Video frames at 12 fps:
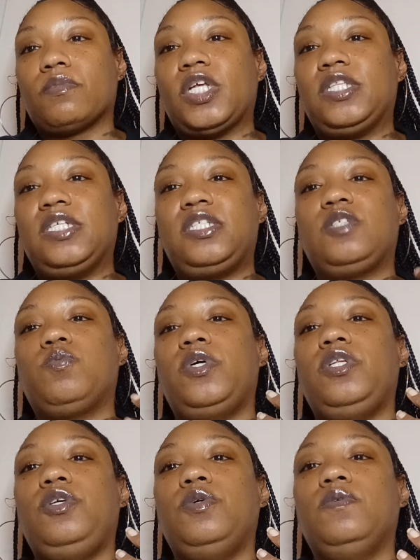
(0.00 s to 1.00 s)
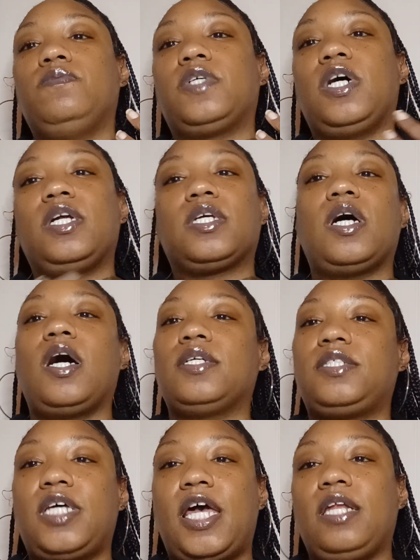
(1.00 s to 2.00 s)
this is when you've cut
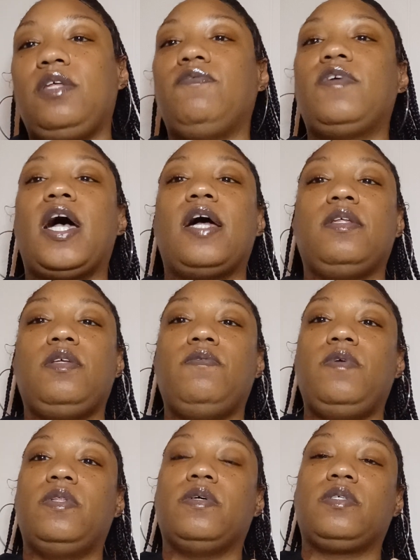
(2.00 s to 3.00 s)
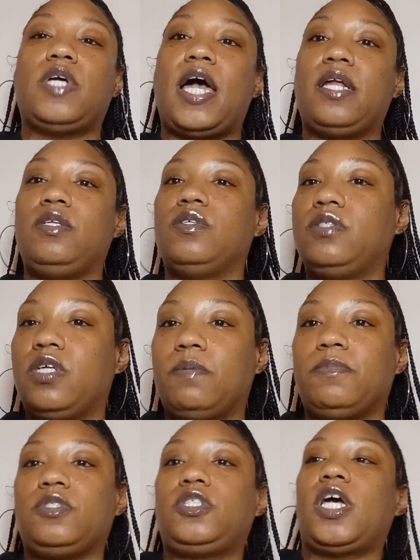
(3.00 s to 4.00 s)
contact. You've got you've either gotten your
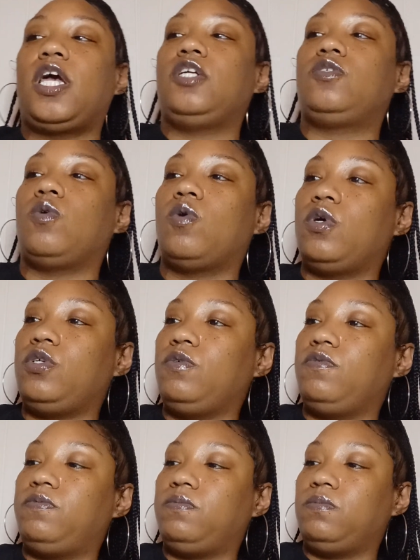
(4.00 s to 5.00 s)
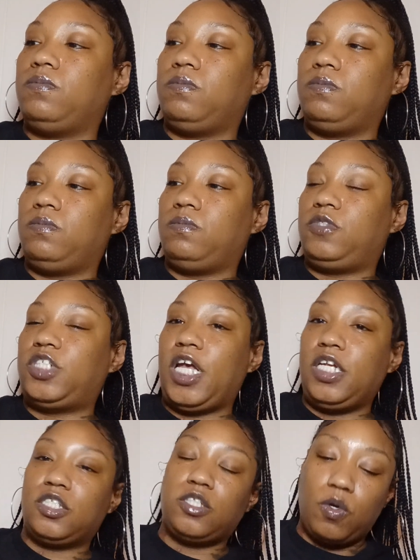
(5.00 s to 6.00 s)
number changed or you've
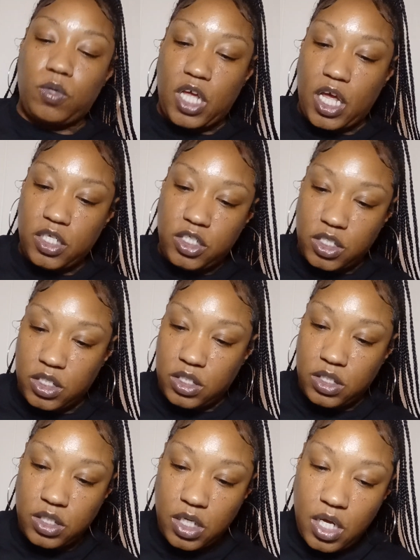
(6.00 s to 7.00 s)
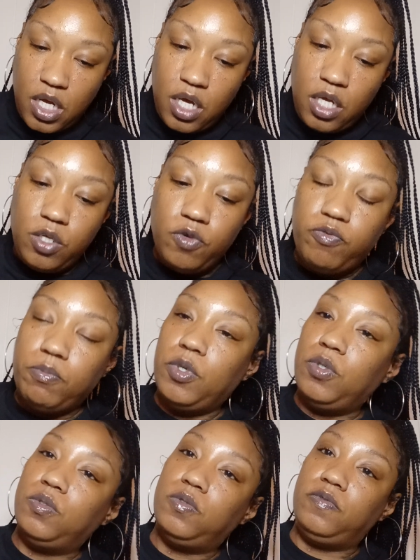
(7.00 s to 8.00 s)
changed locations. You've
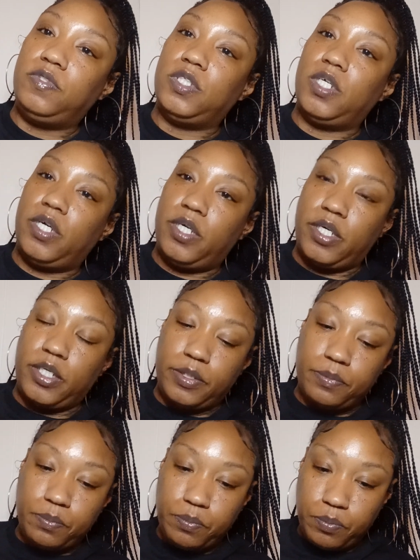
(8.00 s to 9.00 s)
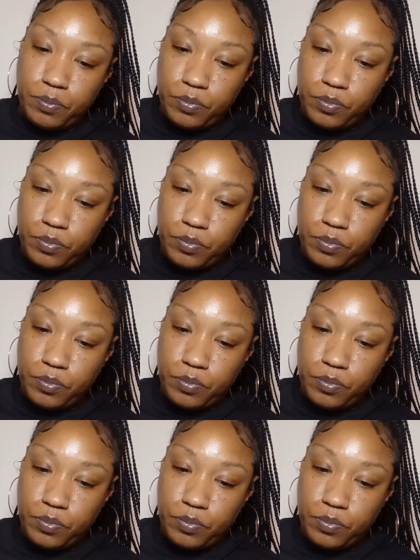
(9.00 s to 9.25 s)
moved. Um,